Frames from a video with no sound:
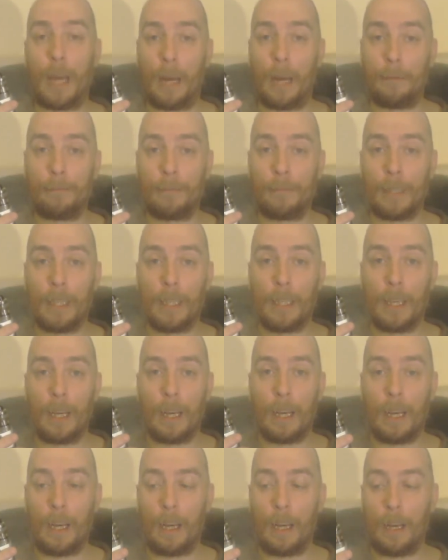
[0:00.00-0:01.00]
from that.
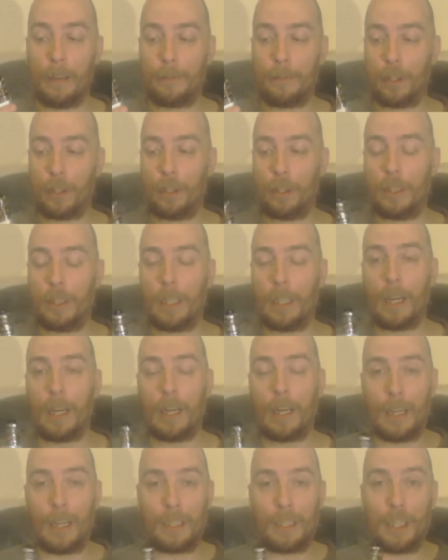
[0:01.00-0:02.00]
Such
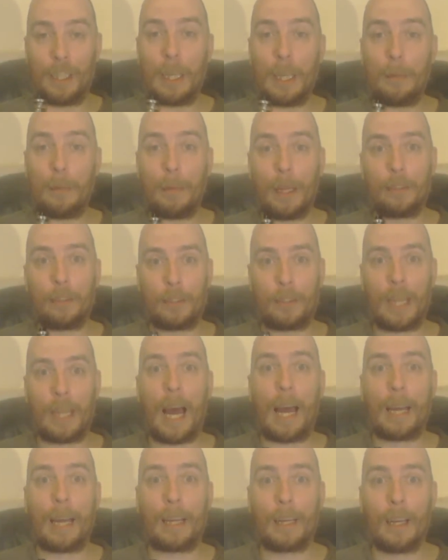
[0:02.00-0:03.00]
a cheap little
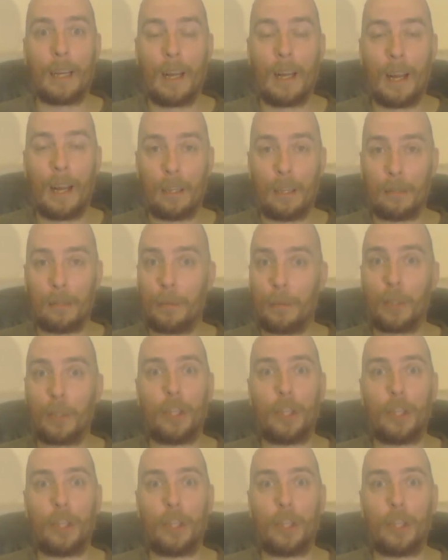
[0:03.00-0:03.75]
tank, little